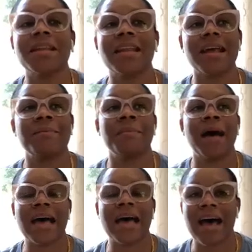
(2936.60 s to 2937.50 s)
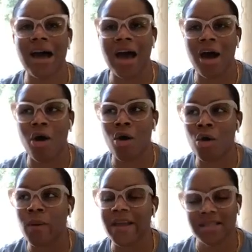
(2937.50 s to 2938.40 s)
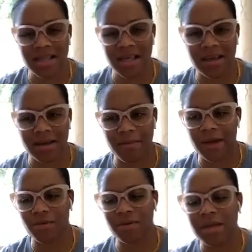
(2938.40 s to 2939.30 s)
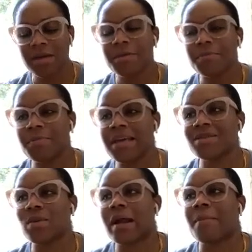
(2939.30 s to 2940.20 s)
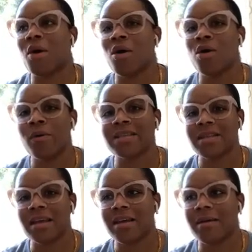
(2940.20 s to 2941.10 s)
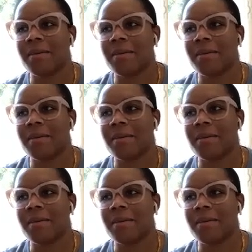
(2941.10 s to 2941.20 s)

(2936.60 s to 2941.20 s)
that I'm always thinking about, because what I'm always thinking